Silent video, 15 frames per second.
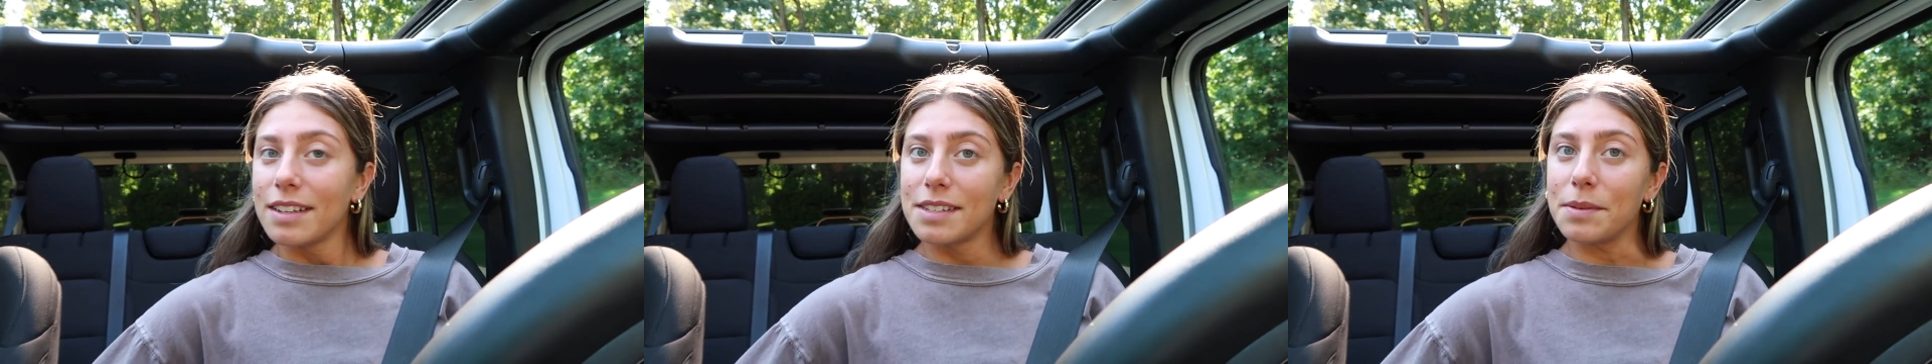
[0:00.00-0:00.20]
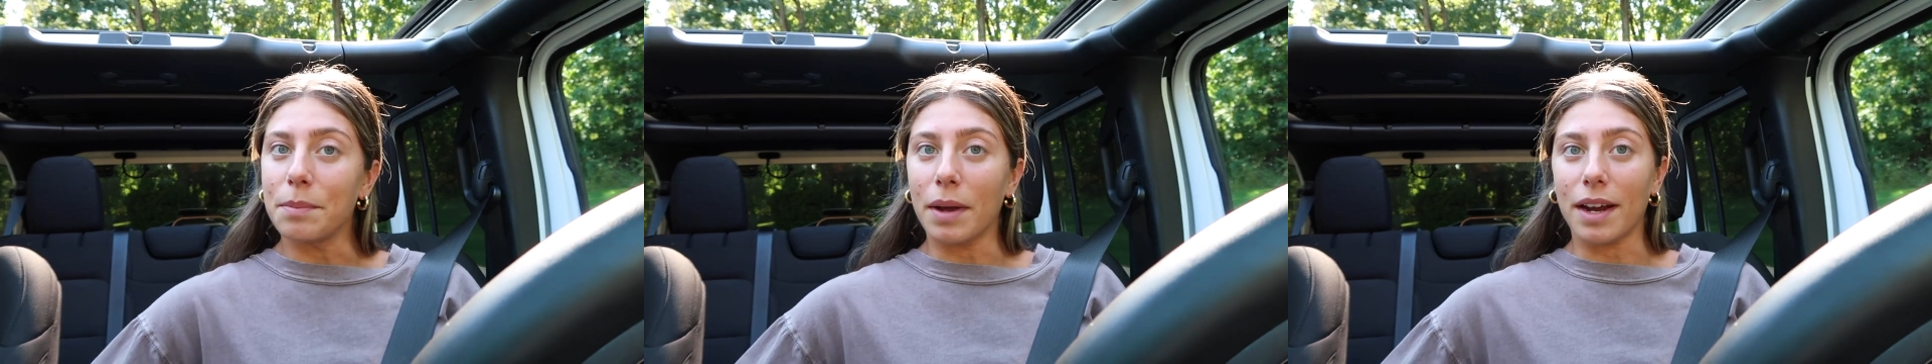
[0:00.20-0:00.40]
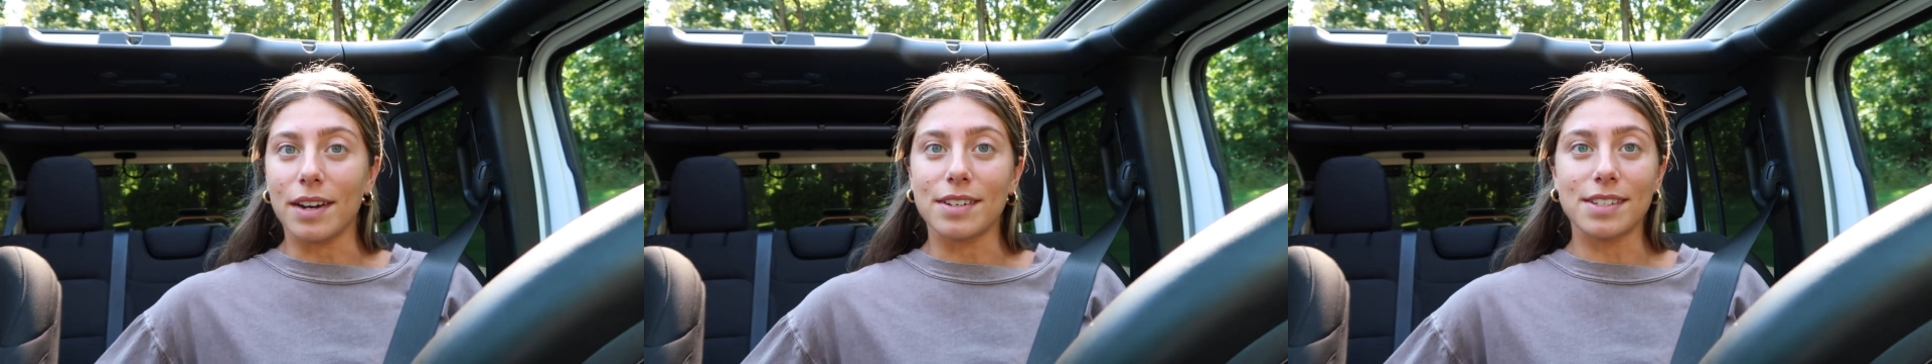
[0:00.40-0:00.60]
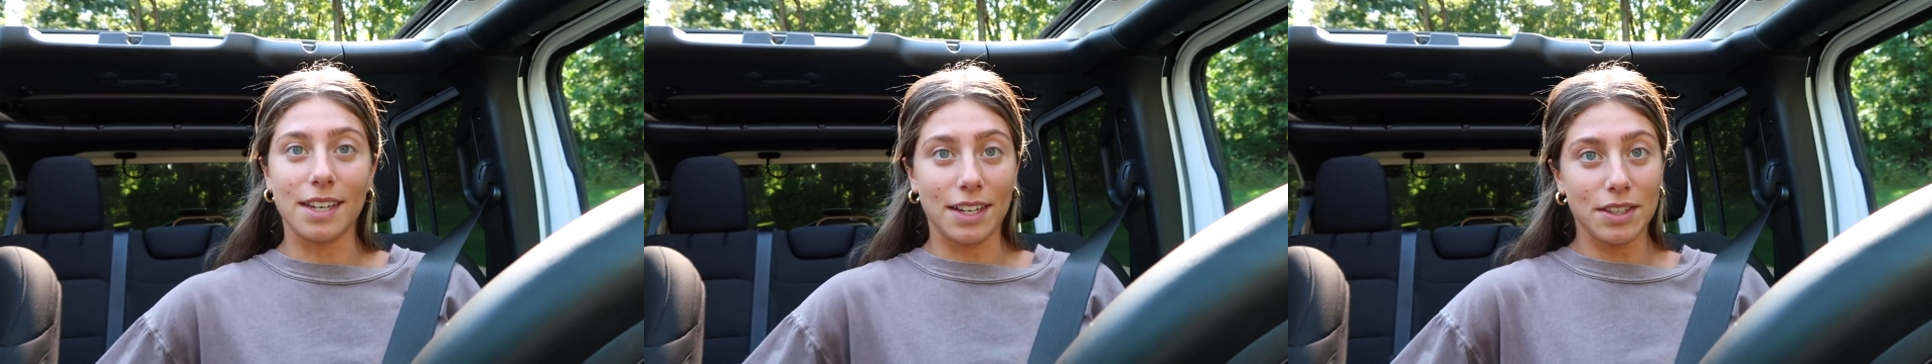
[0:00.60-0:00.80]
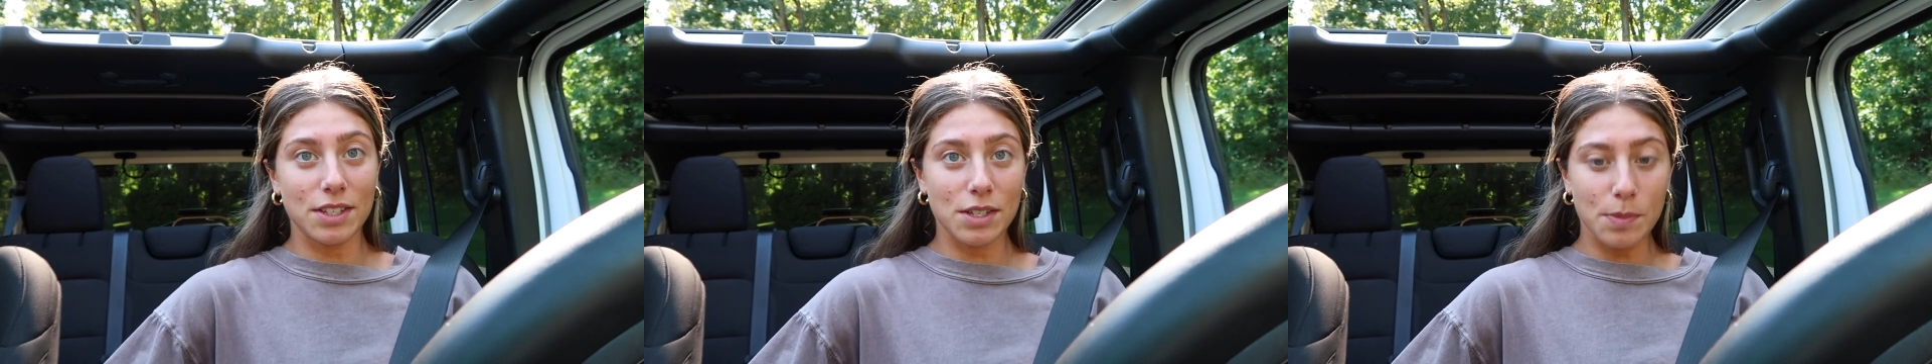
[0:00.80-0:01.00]
It's
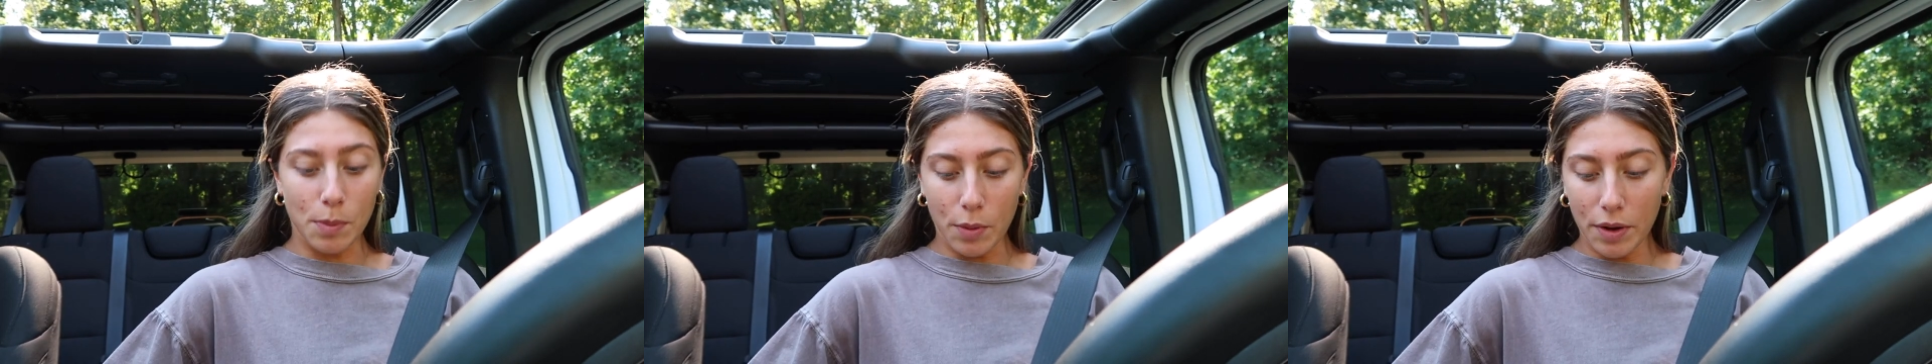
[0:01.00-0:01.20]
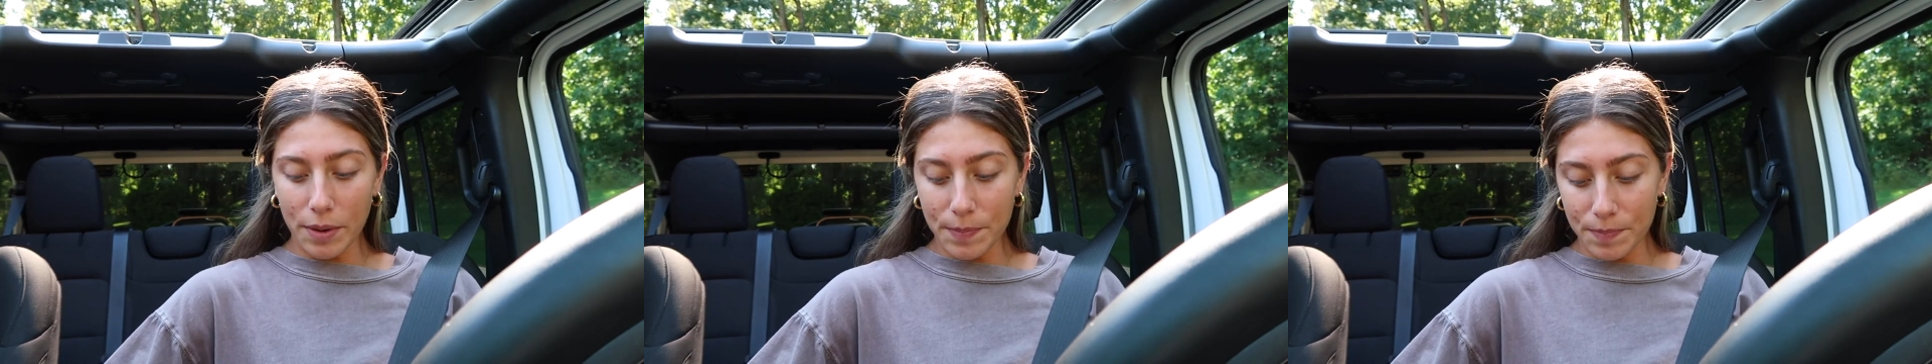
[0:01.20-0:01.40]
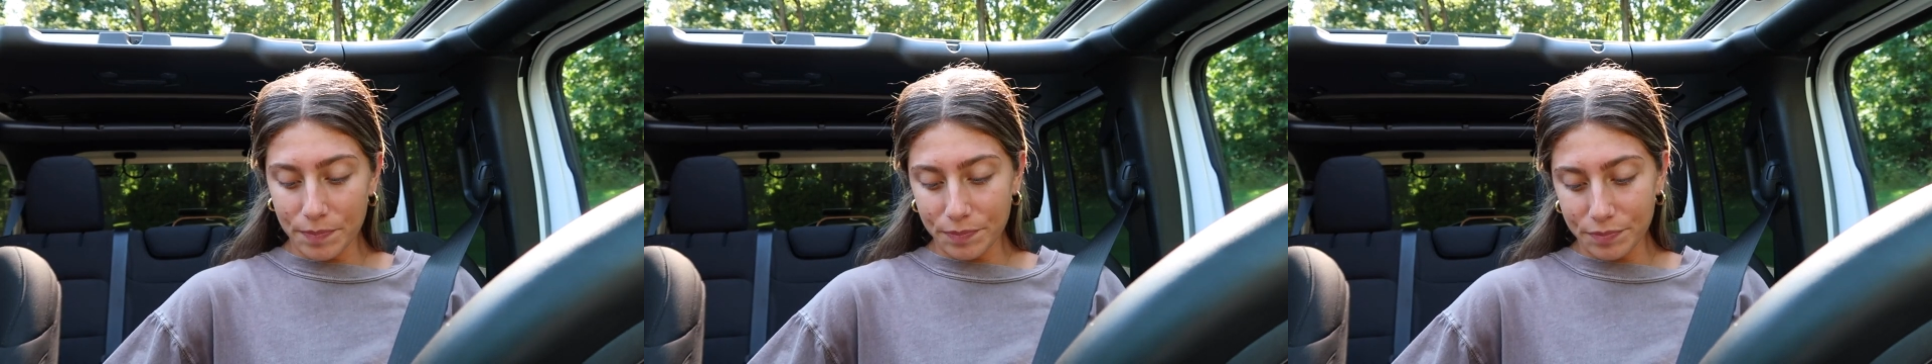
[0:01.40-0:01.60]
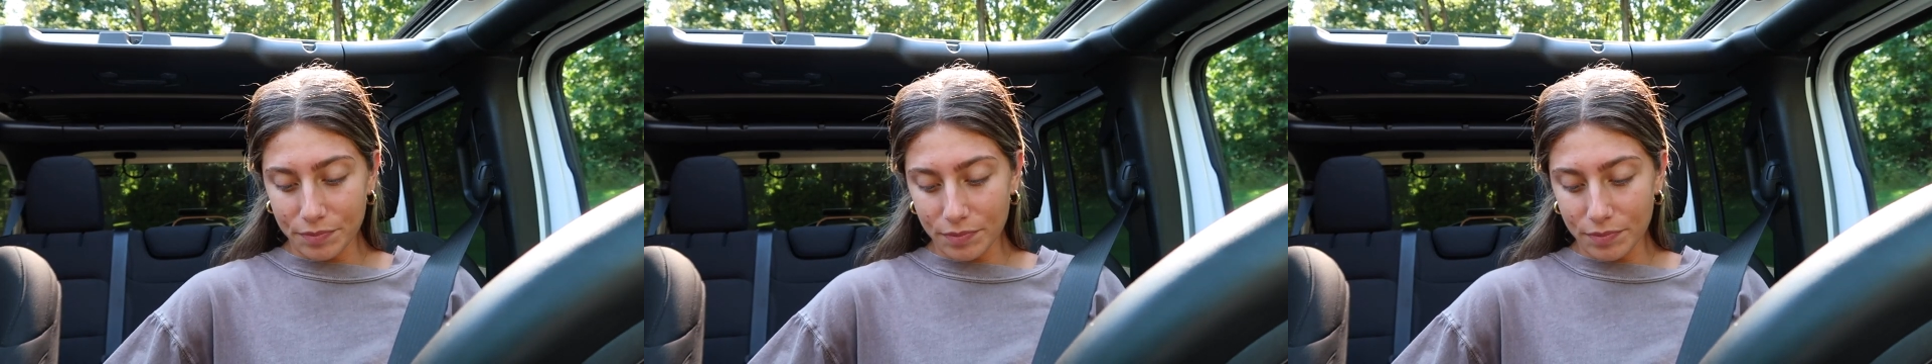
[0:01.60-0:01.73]
embarrassing at this point.